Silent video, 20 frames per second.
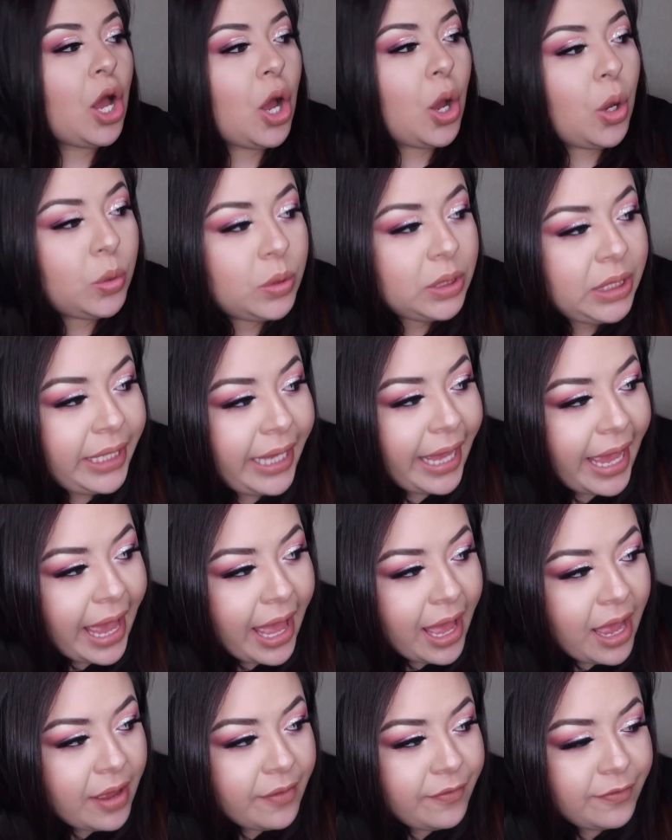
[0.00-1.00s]
only
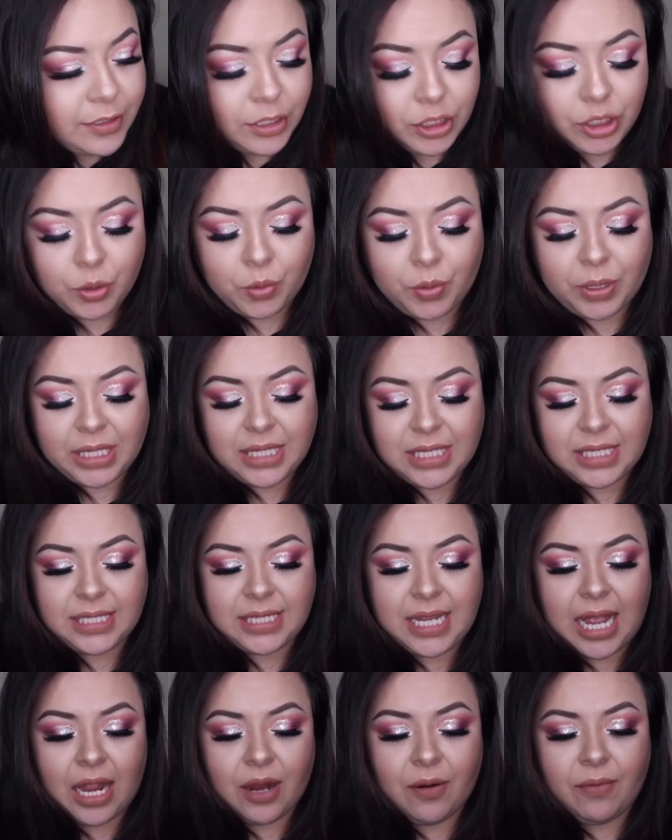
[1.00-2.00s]
have two in
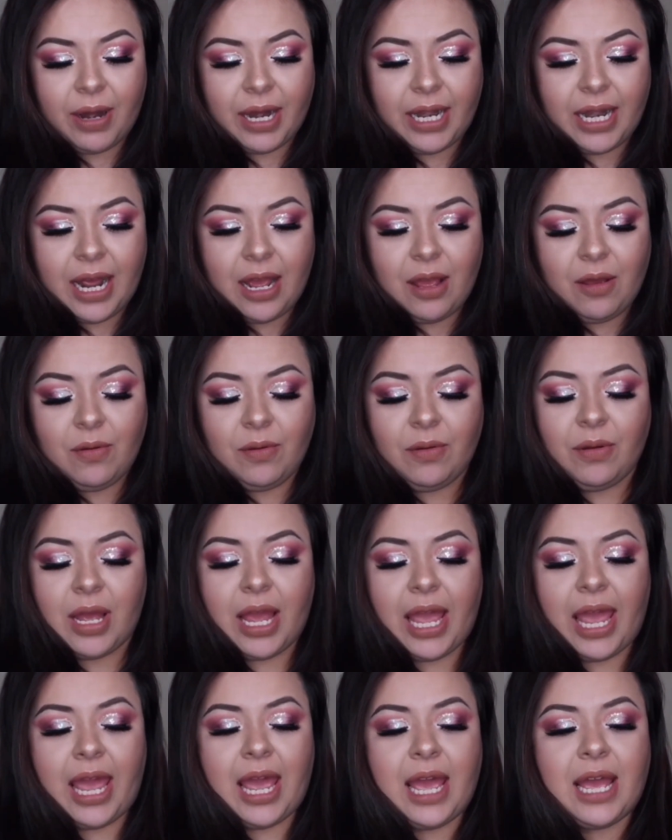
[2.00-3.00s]
stock right now
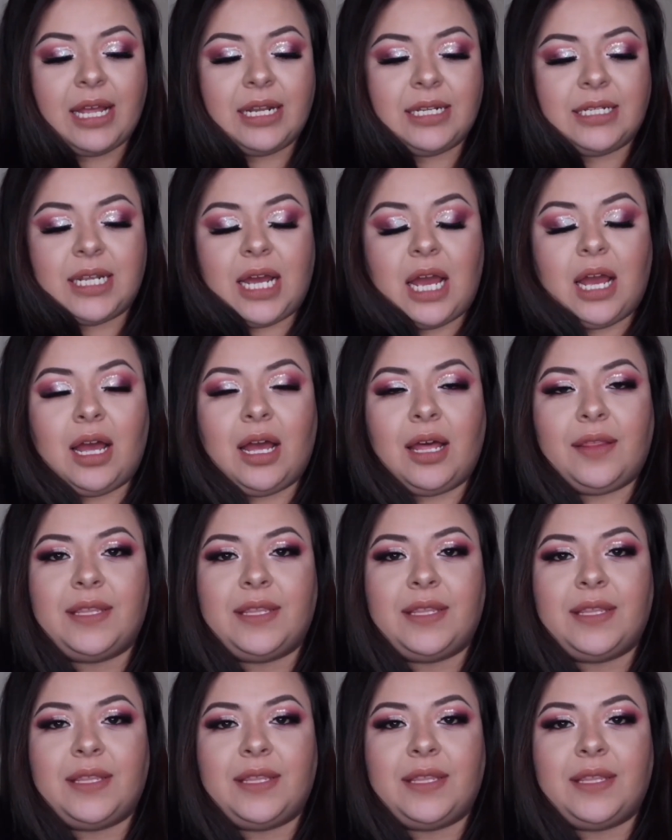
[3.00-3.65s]
and uh,